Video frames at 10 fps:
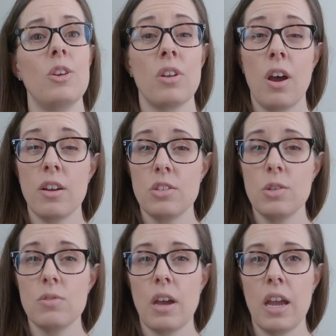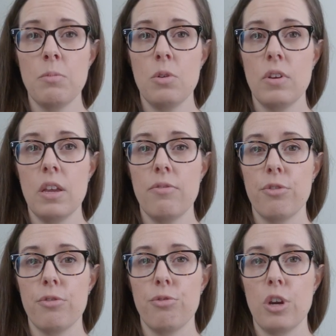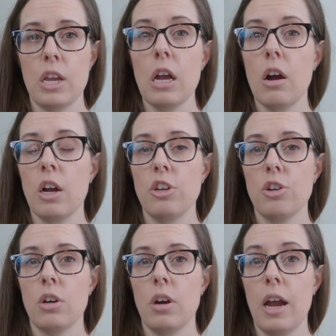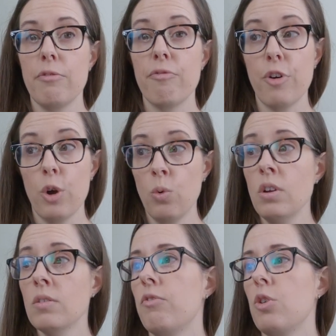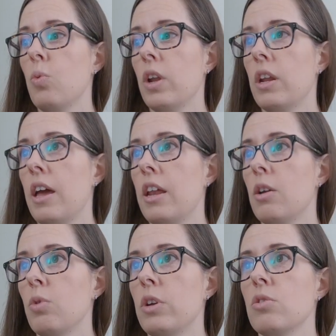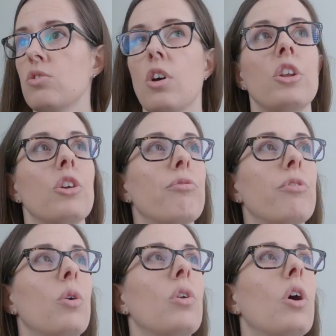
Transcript: You can also use iMovie for free on your iPhone if you want to edit reels on your phone